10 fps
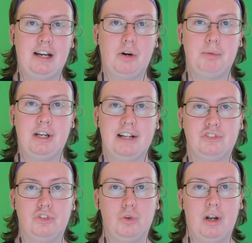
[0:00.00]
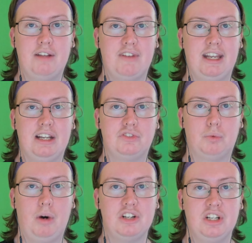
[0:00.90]
I hope you guys enjoyed it. Thank you guys for
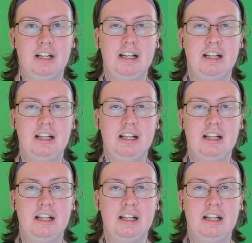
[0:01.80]
watching.